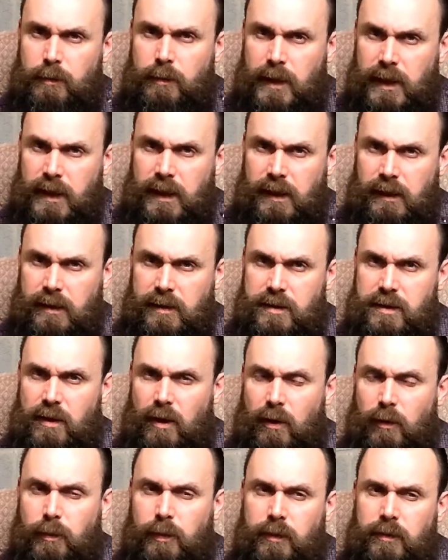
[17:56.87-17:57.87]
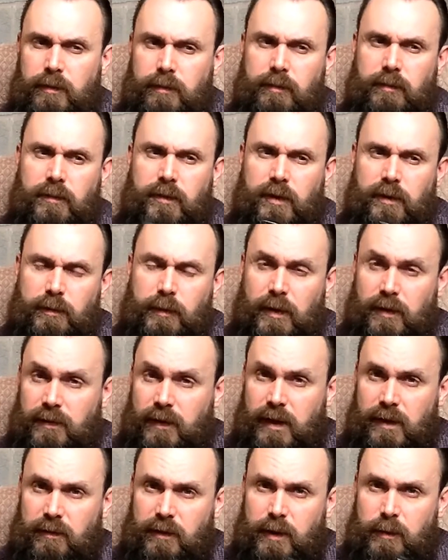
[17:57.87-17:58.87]
be near the top of my
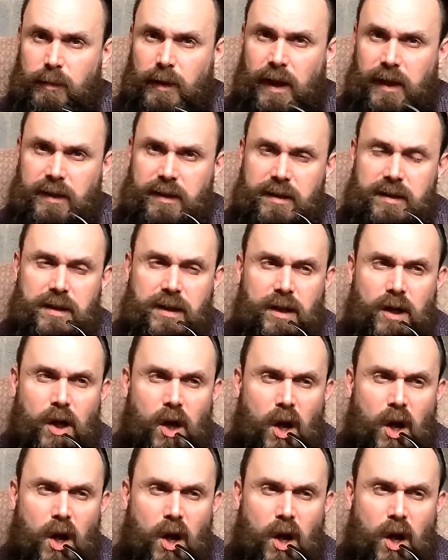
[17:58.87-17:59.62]
favourite blends.